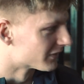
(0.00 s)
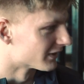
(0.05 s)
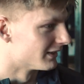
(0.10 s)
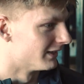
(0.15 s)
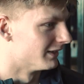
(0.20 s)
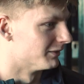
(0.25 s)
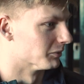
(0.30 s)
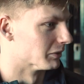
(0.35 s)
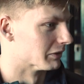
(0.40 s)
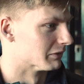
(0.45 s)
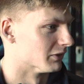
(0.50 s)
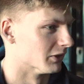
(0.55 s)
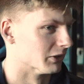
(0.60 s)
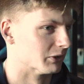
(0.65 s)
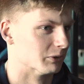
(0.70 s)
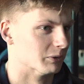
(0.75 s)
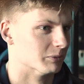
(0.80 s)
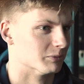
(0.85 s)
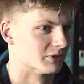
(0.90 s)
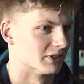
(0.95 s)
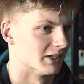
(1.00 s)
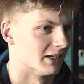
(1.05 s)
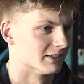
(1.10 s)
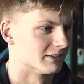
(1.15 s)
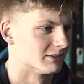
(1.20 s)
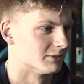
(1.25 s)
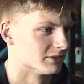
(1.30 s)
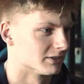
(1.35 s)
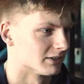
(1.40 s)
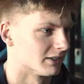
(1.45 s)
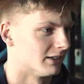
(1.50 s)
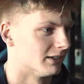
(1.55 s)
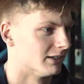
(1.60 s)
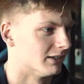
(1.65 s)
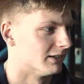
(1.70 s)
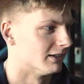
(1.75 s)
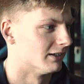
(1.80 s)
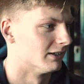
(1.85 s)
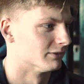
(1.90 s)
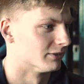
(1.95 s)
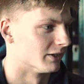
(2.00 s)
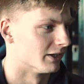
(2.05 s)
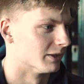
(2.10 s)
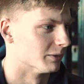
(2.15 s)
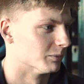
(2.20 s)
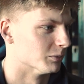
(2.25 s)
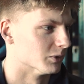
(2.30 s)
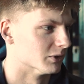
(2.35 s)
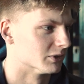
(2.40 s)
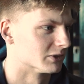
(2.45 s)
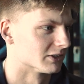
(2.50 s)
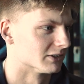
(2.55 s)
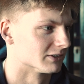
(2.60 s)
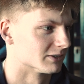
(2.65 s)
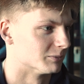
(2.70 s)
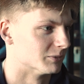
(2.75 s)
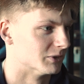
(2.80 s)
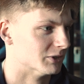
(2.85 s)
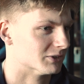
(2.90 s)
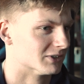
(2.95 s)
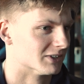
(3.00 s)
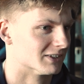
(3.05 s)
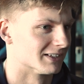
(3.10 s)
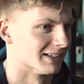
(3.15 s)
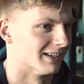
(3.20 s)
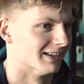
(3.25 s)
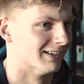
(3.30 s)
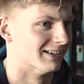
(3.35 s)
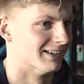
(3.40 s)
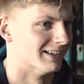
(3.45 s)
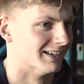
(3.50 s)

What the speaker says: in one of our group chats, he was like, oh, have any of the boys got some news to tell?